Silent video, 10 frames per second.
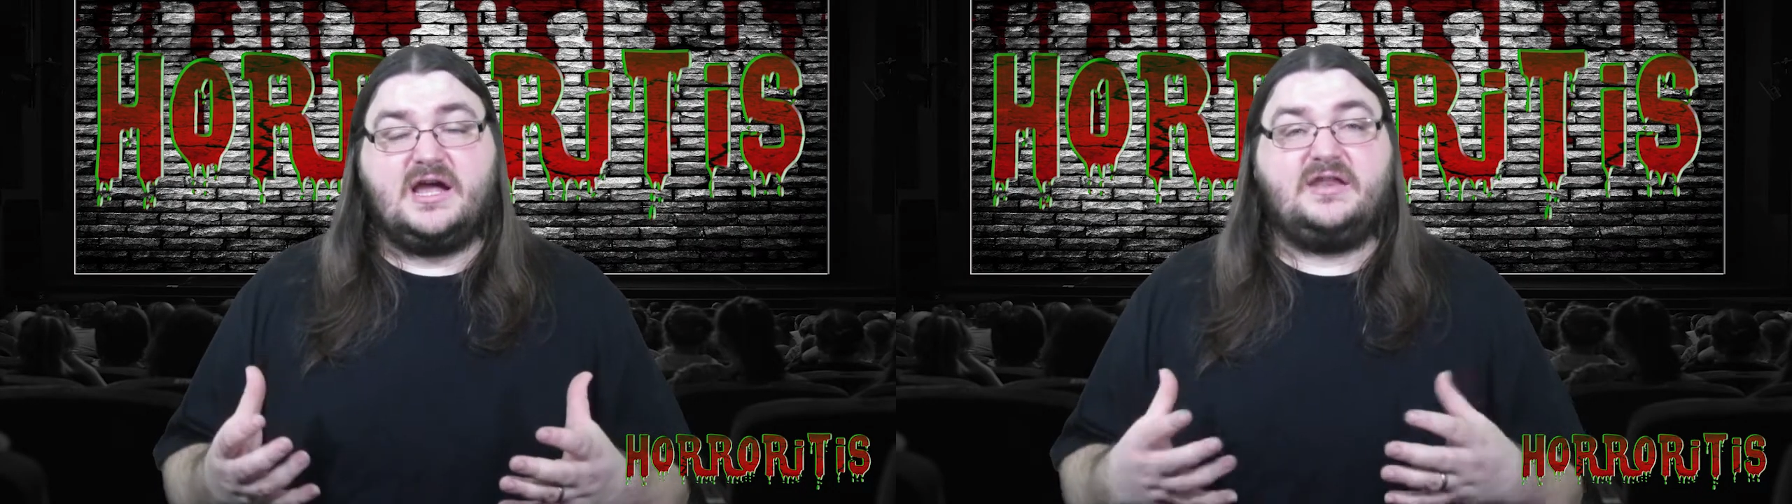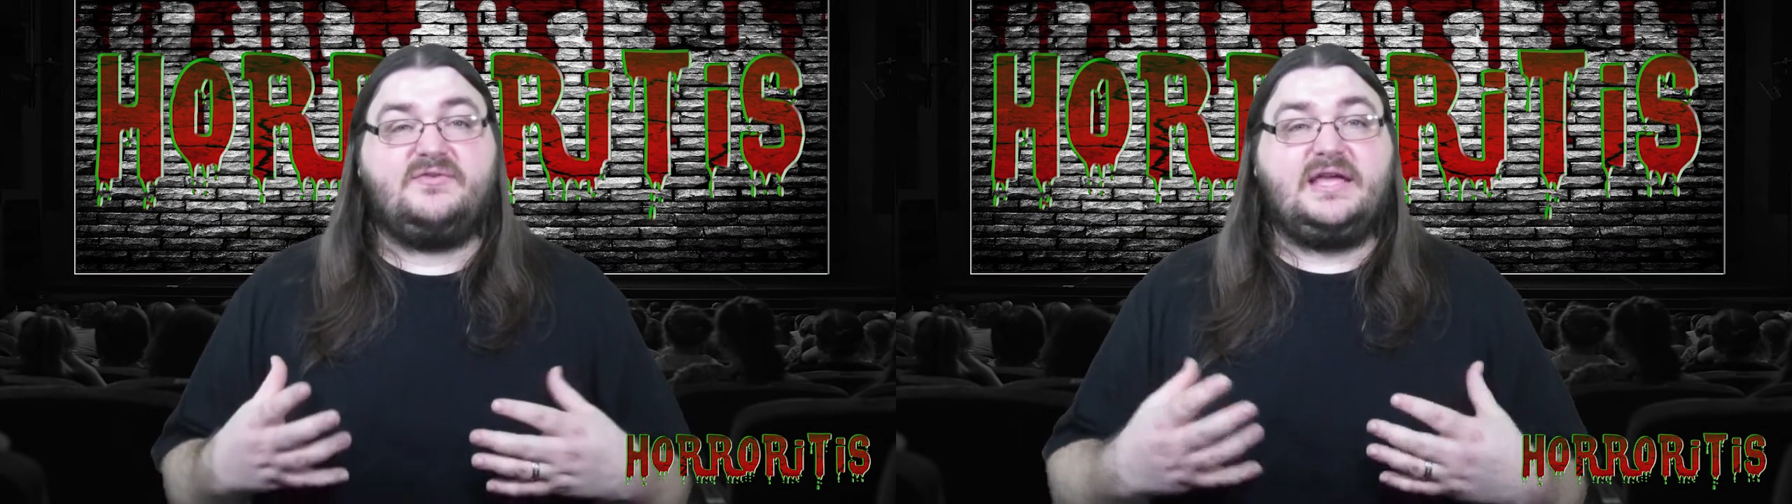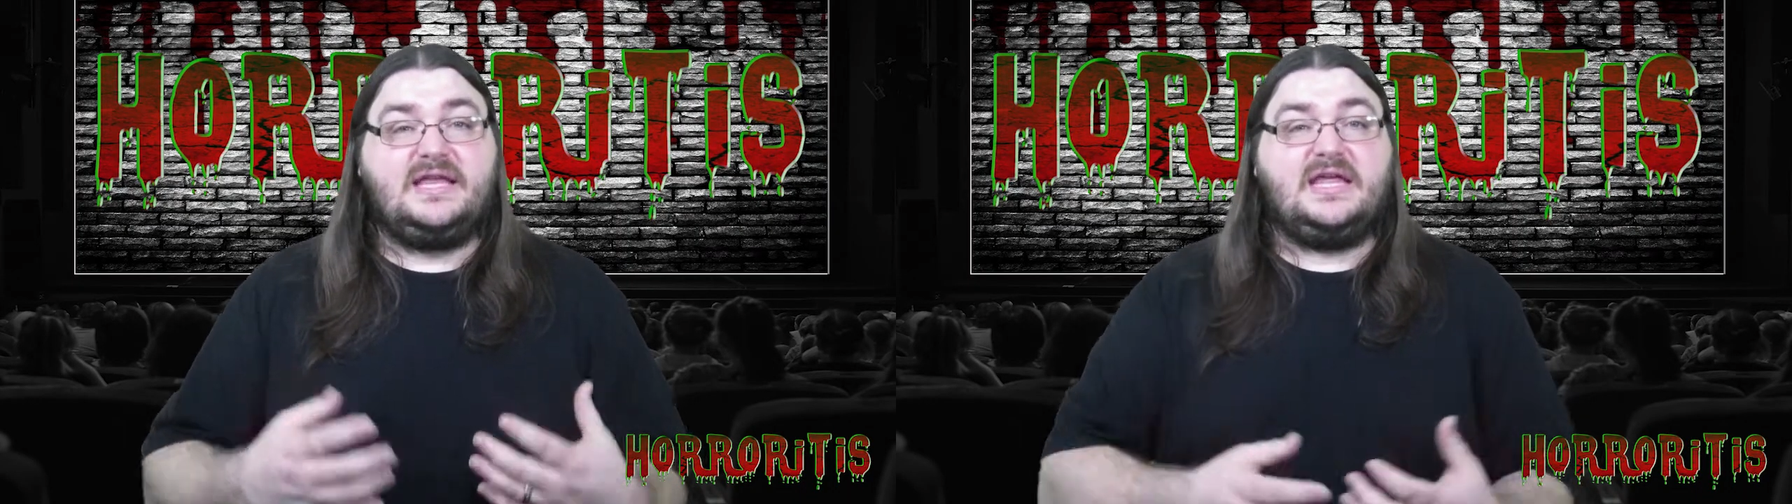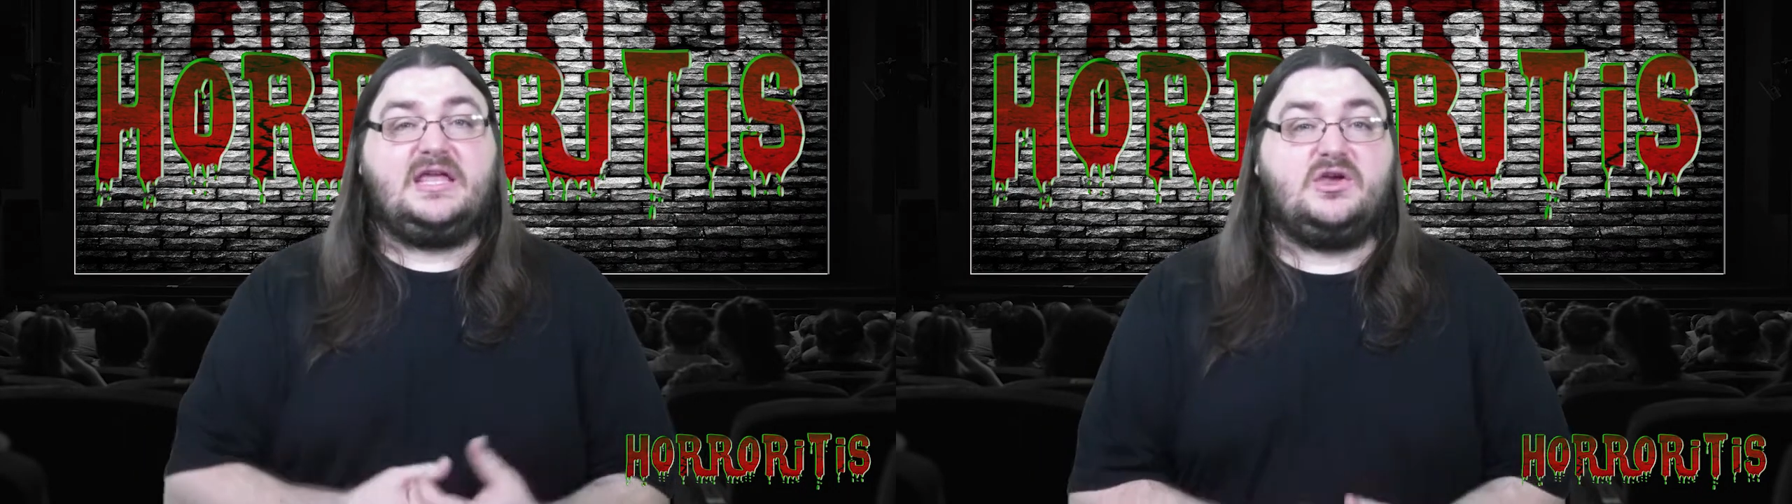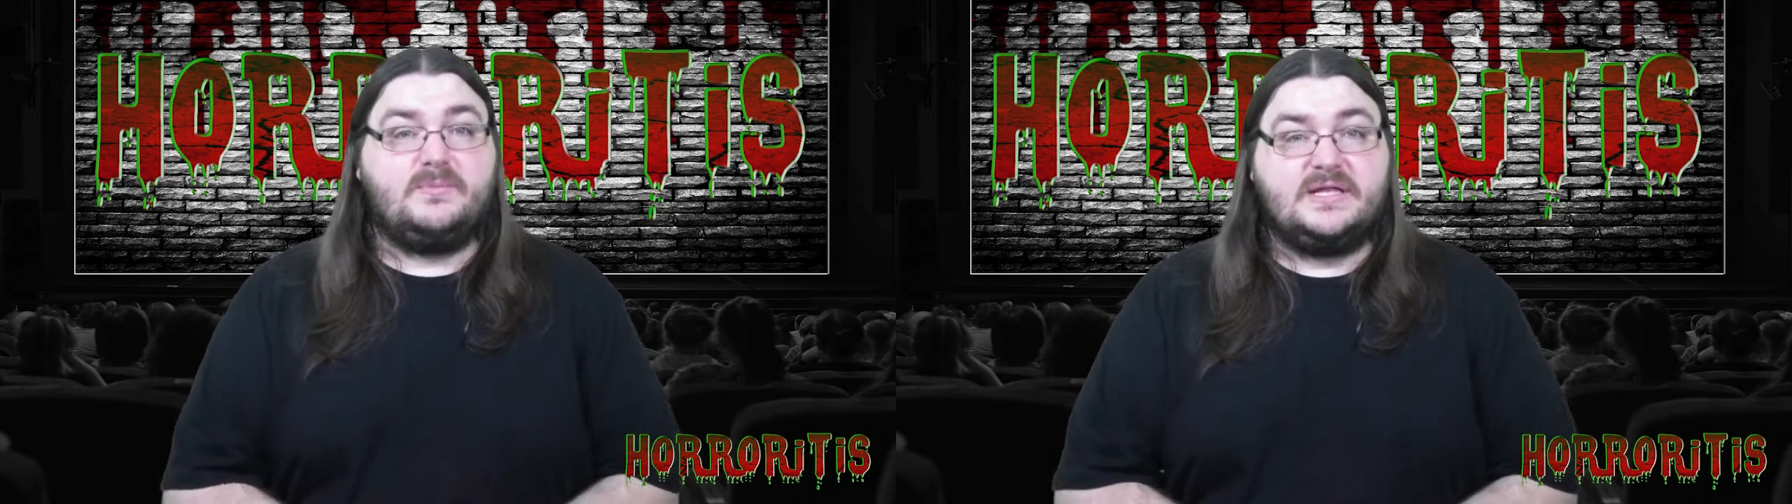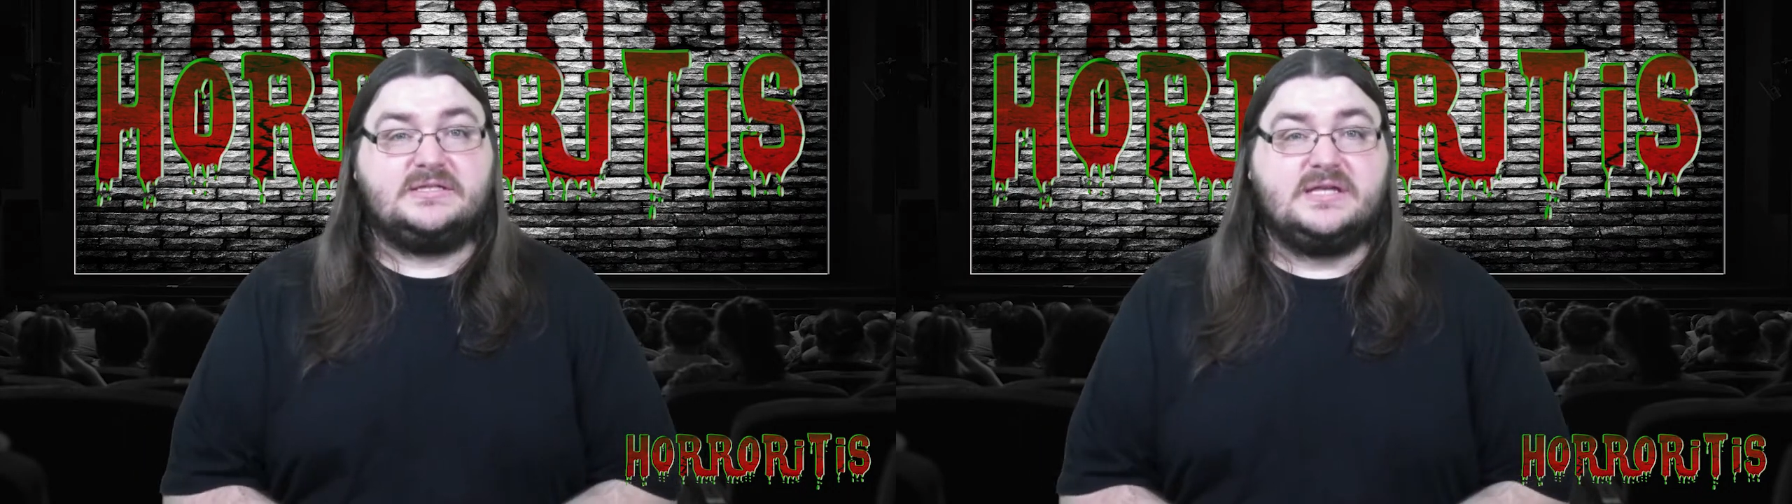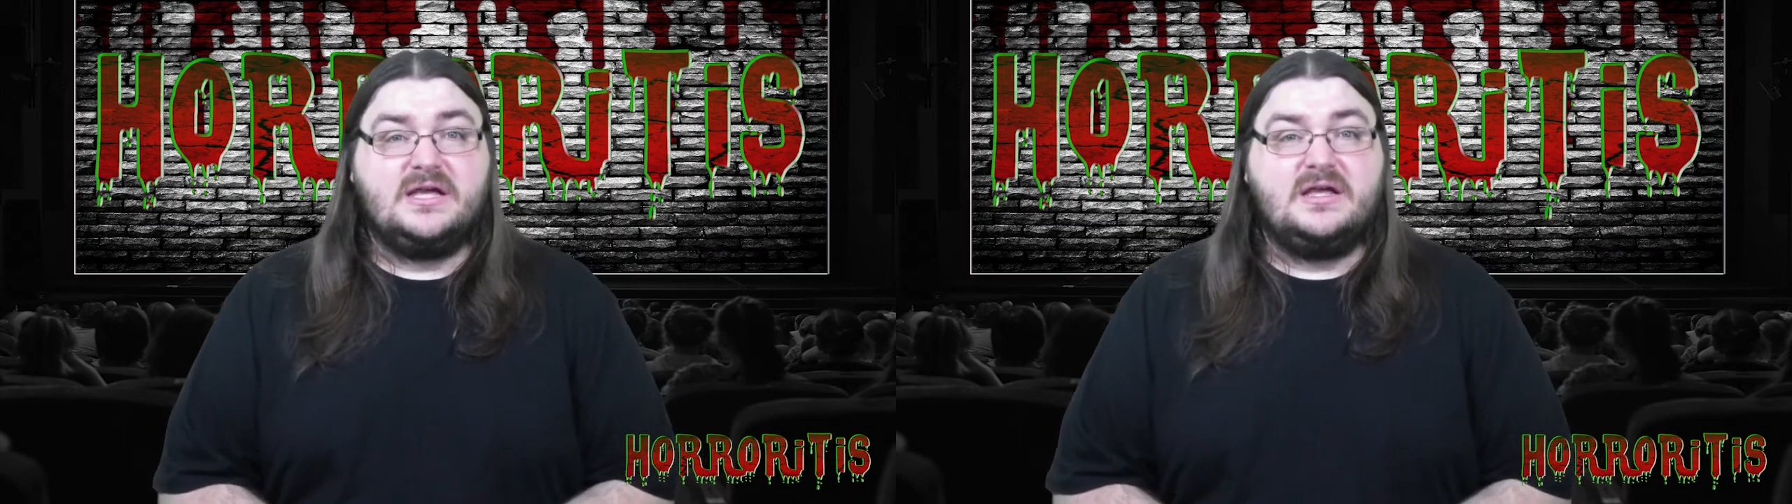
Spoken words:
kind of eating humans,